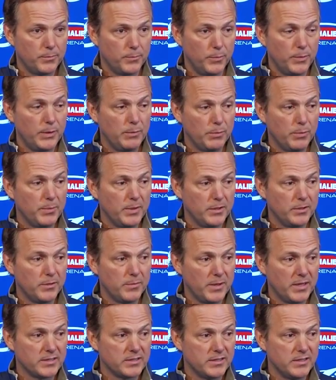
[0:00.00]
we will build the
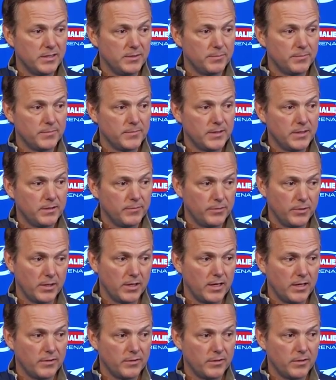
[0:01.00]
best team for the
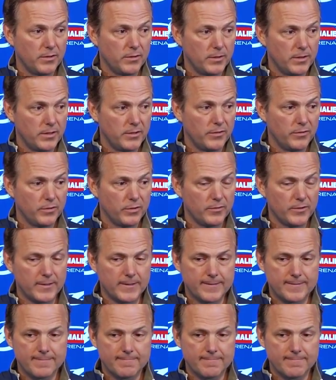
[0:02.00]
guys that are deserving.